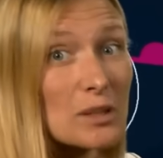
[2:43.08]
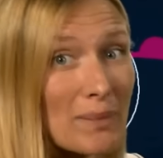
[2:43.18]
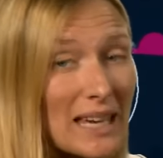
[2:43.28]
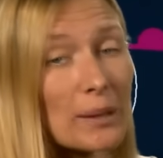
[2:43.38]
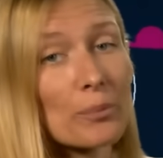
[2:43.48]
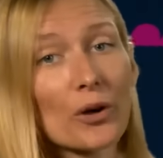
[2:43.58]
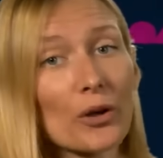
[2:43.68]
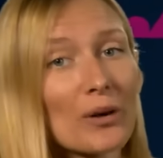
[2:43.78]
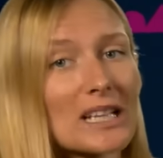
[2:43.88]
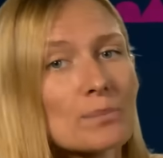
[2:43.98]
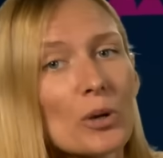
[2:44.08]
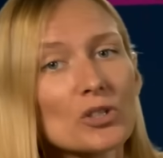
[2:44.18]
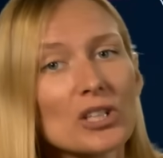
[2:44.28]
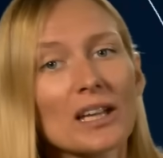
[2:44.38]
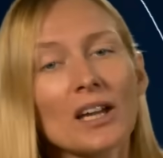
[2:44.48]
to make progress
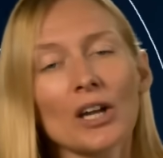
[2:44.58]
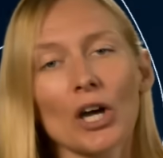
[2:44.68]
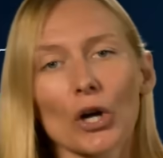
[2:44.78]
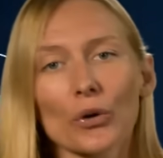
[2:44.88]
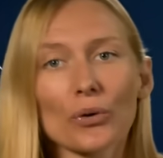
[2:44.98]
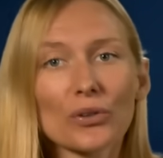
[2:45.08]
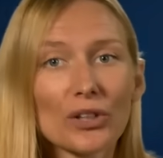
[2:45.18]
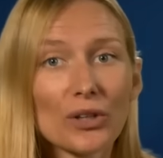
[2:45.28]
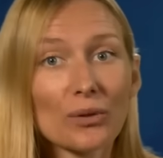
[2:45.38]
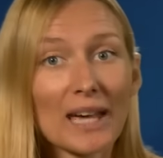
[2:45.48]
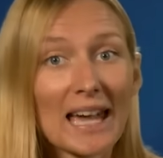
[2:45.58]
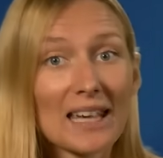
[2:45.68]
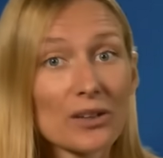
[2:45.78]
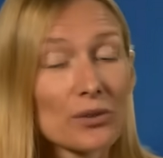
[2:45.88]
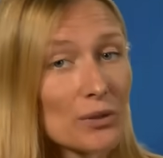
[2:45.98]
pushing across the U
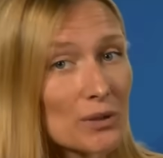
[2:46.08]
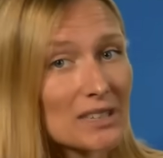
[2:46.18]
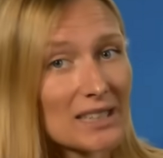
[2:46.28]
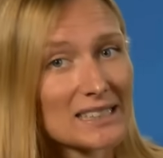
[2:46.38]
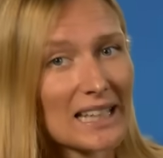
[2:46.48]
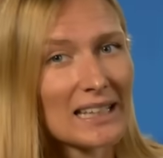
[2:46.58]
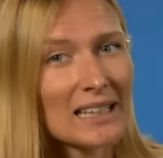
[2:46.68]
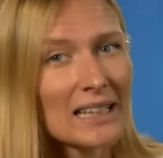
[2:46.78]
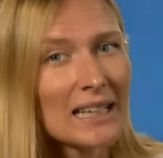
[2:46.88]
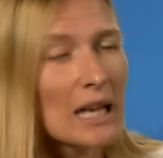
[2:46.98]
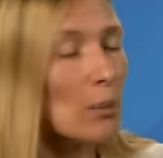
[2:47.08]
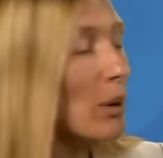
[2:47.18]
K through Sunday. It